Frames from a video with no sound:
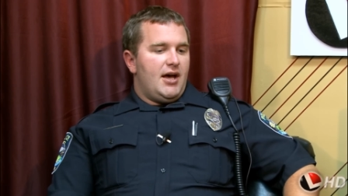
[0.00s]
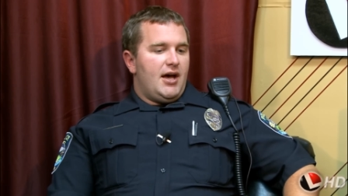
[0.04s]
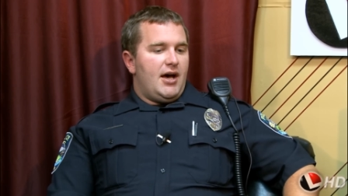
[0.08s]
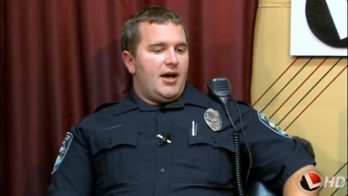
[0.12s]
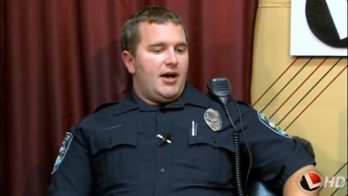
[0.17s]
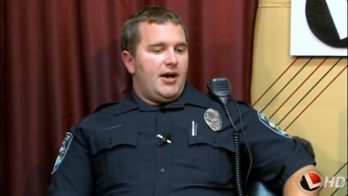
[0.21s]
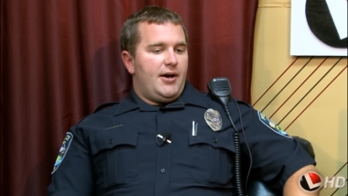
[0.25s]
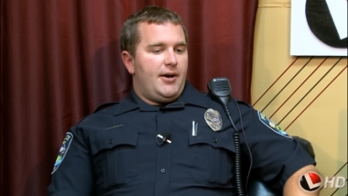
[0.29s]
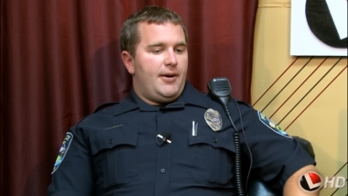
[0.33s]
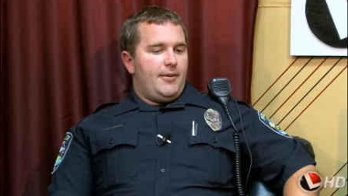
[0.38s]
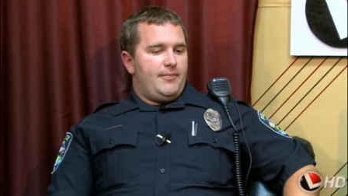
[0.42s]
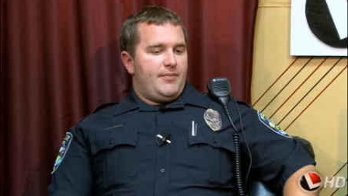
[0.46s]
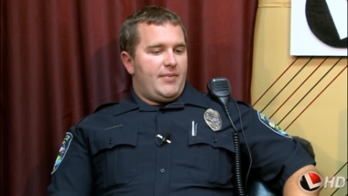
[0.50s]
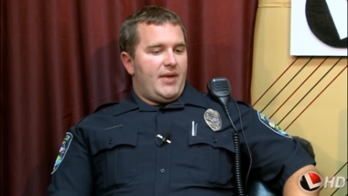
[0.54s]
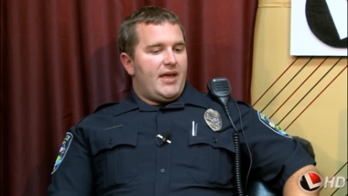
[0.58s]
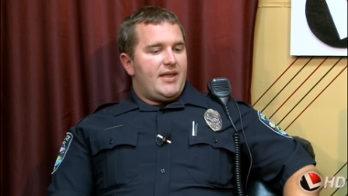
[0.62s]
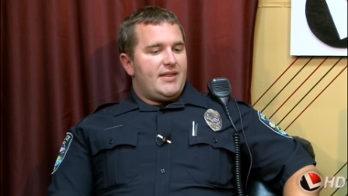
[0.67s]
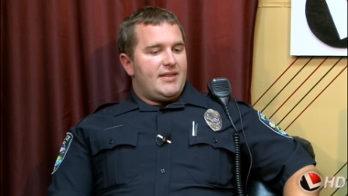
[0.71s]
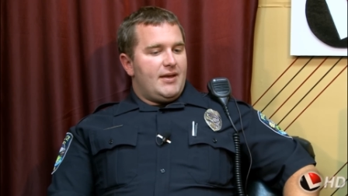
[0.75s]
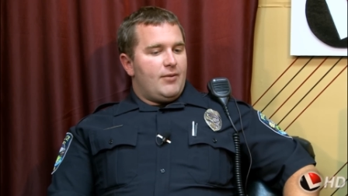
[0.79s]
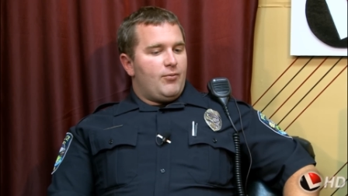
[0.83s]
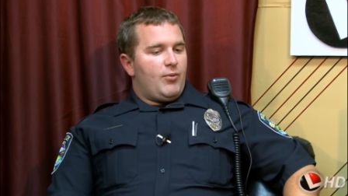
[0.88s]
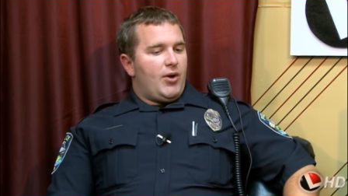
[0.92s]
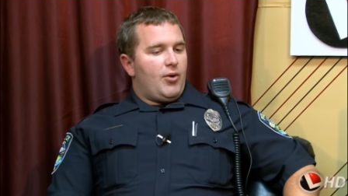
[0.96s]
And
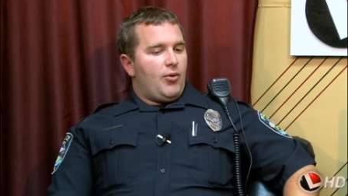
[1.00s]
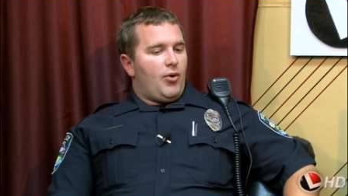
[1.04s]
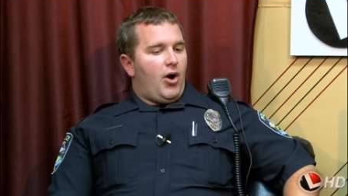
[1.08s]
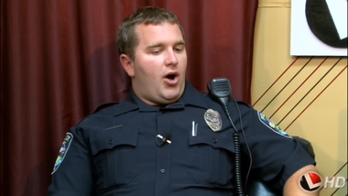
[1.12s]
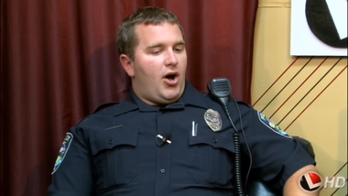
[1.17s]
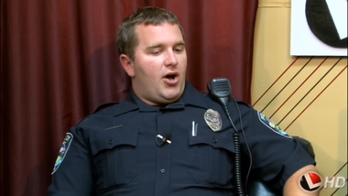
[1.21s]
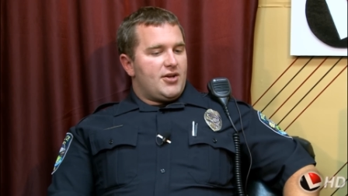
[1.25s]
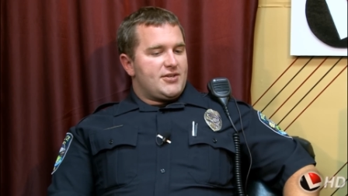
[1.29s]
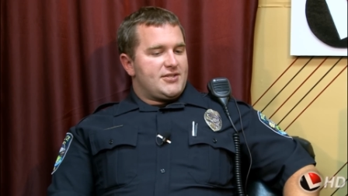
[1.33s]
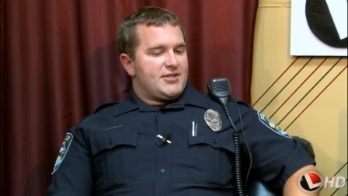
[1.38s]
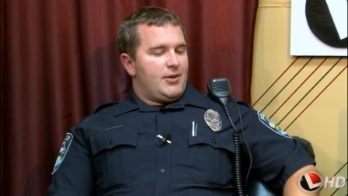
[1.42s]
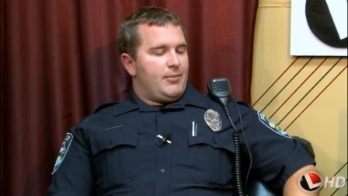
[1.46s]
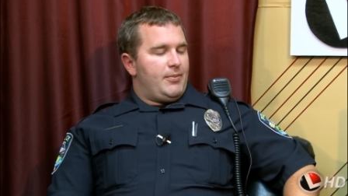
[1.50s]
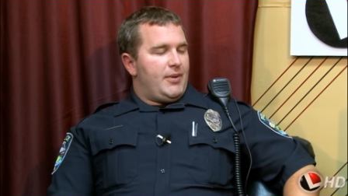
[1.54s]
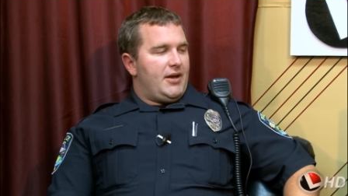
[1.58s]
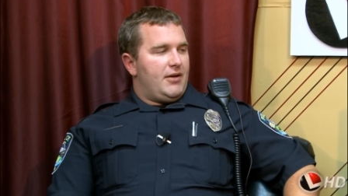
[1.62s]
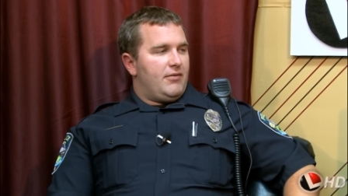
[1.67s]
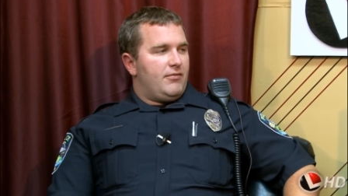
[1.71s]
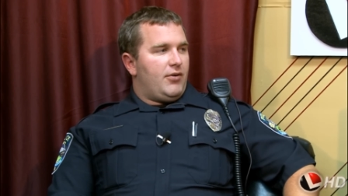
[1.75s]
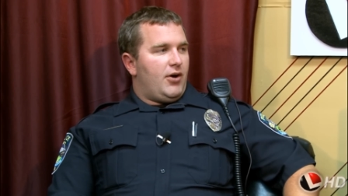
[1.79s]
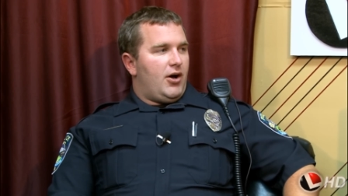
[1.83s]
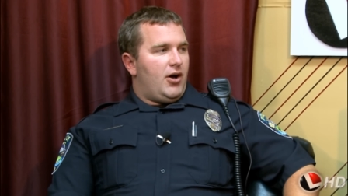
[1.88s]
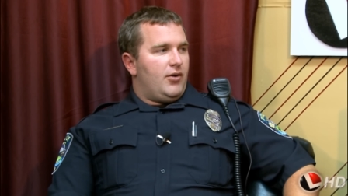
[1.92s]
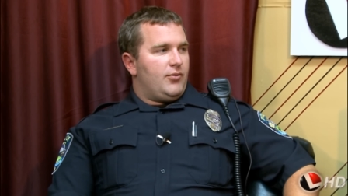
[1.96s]
then we will also be
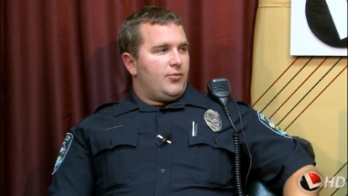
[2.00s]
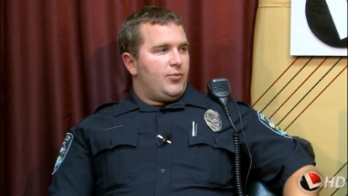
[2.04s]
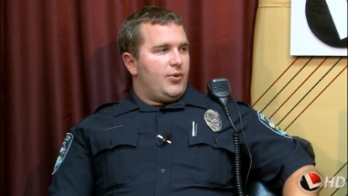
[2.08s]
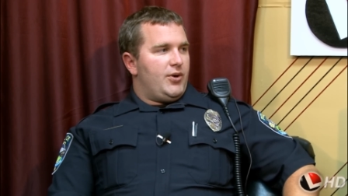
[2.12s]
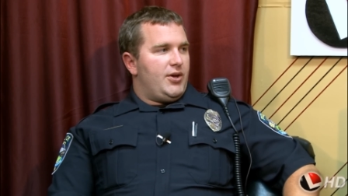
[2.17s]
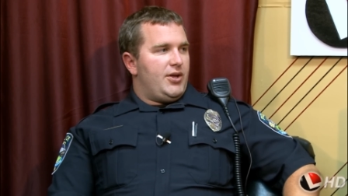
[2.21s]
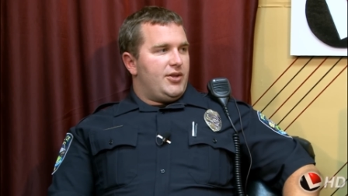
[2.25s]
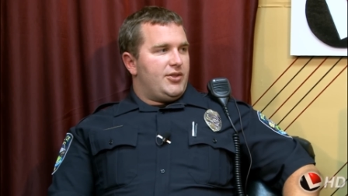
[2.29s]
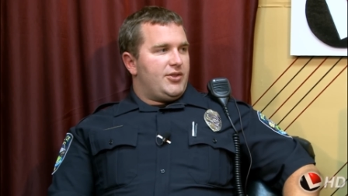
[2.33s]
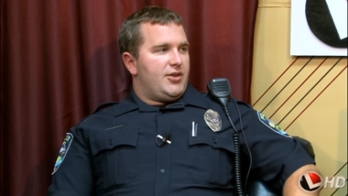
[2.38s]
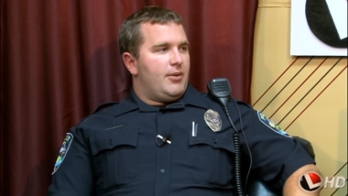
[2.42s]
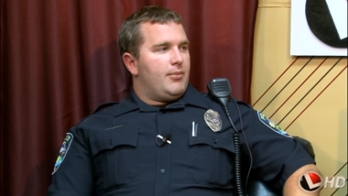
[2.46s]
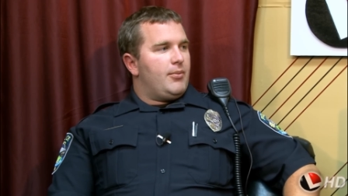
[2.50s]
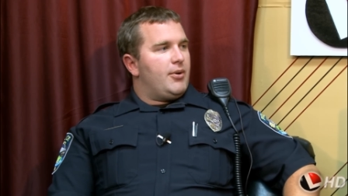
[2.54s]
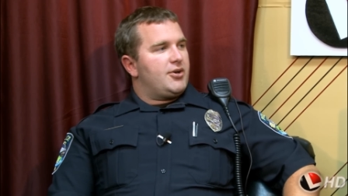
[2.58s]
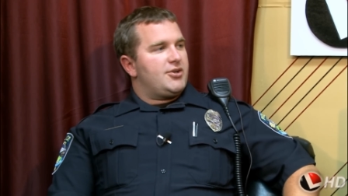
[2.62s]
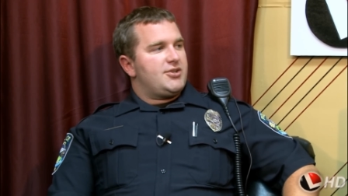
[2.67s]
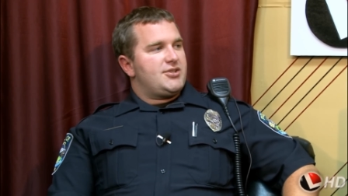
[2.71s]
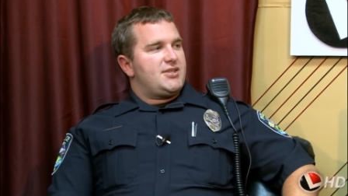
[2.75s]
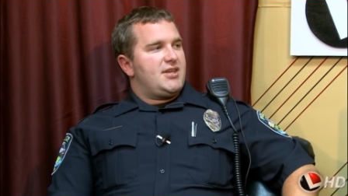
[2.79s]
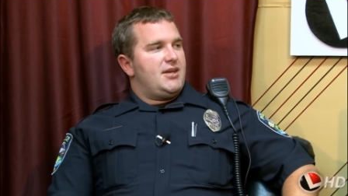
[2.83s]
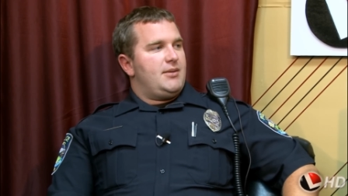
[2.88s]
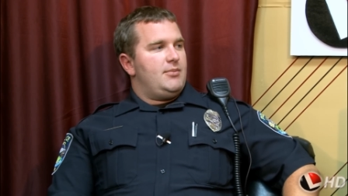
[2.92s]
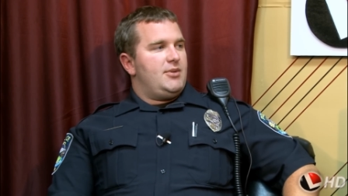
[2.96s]
involved with
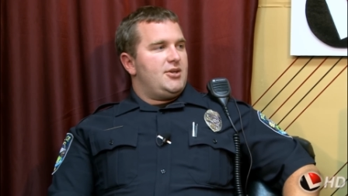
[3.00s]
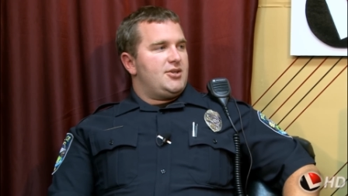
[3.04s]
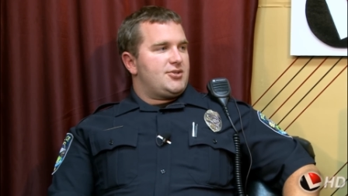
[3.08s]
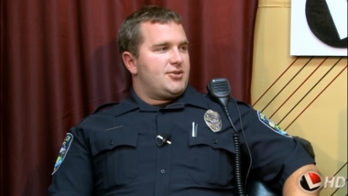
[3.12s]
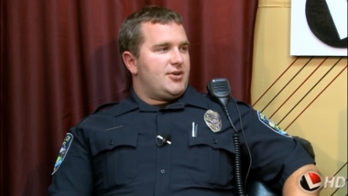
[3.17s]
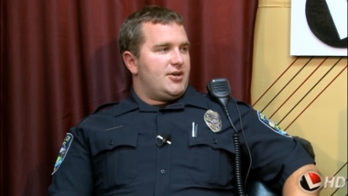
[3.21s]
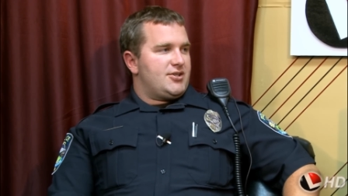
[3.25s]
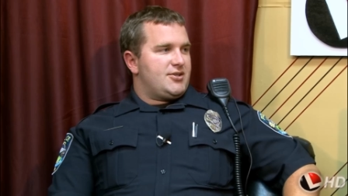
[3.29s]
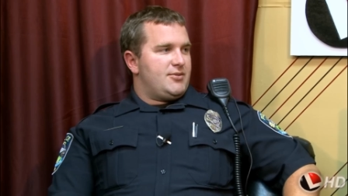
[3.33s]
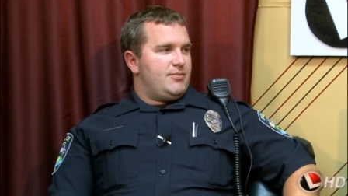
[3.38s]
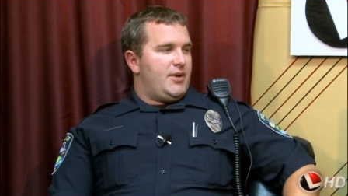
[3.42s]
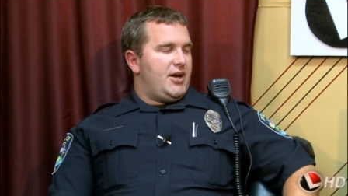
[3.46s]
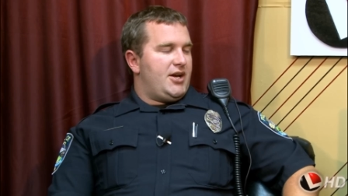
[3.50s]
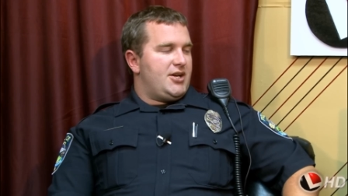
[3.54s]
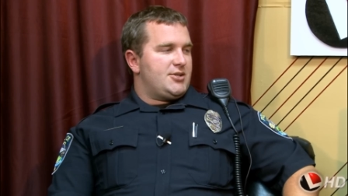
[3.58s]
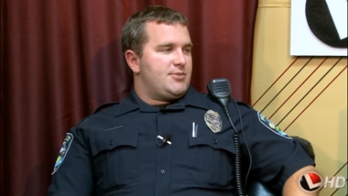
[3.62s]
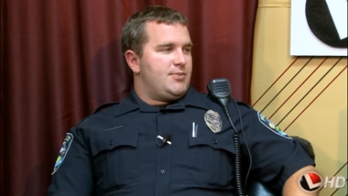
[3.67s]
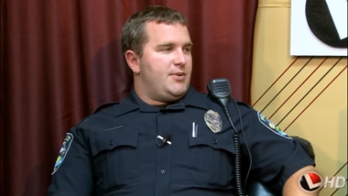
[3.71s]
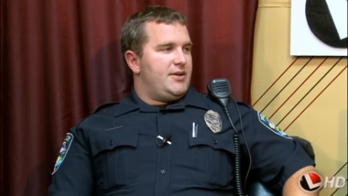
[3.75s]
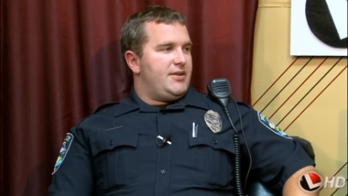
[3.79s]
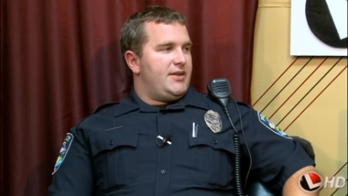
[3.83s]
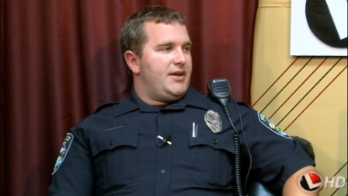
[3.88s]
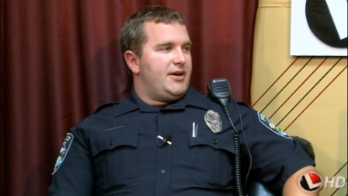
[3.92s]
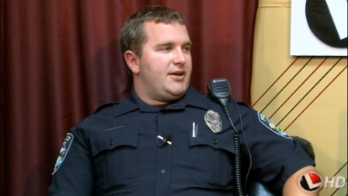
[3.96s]
emergency administration
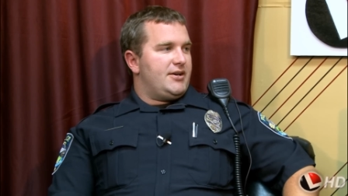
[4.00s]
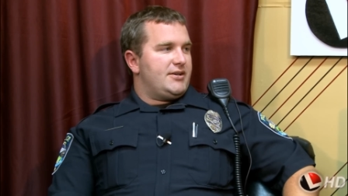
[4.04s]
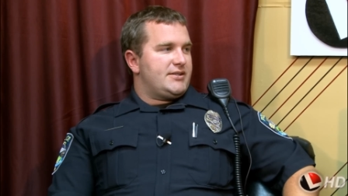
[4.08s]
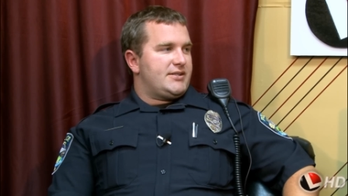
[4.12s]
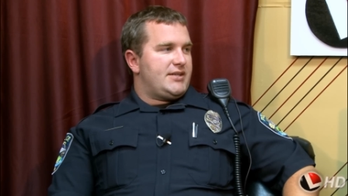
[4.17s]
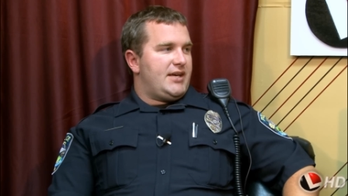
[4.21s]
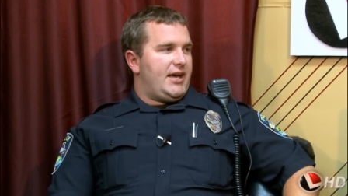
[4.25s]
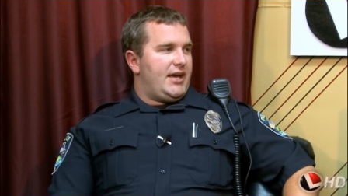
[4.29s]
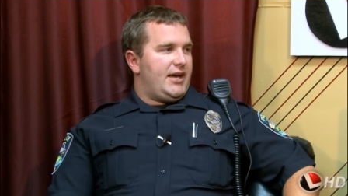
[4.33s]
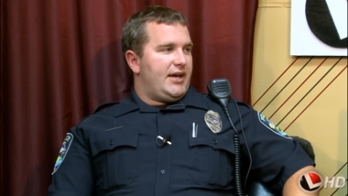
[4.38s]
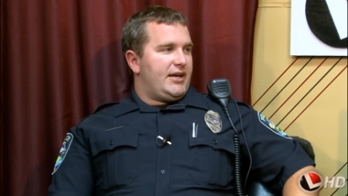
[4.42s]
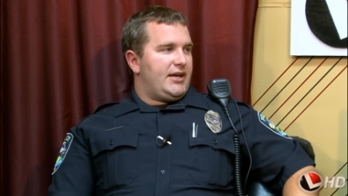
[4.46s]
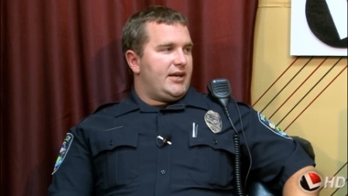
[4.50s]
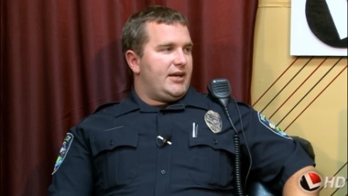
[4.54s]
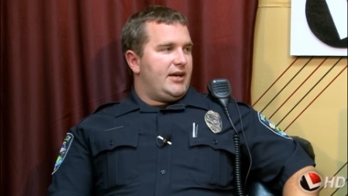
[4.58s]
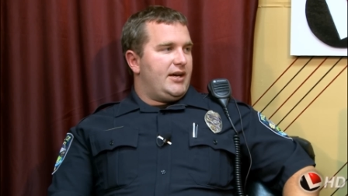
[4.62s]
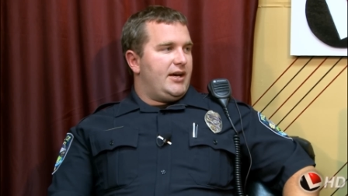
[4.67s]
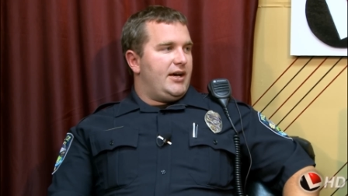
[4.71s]
management there at Tech.